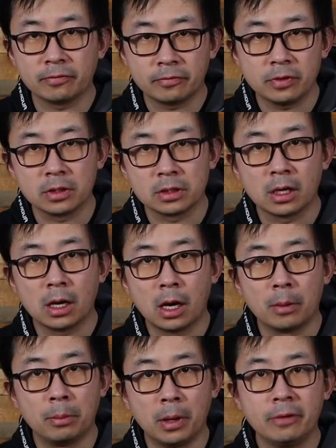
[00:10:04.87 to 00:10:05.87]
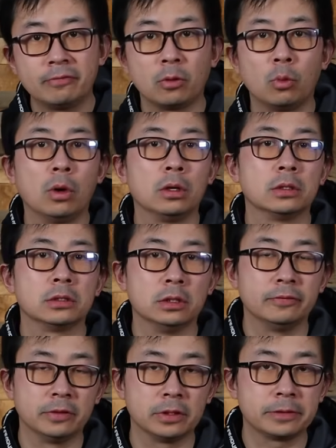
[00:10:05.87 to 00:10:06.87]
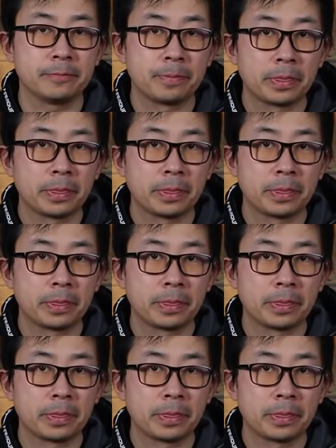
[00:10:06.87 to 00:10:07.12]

feet above the water surface.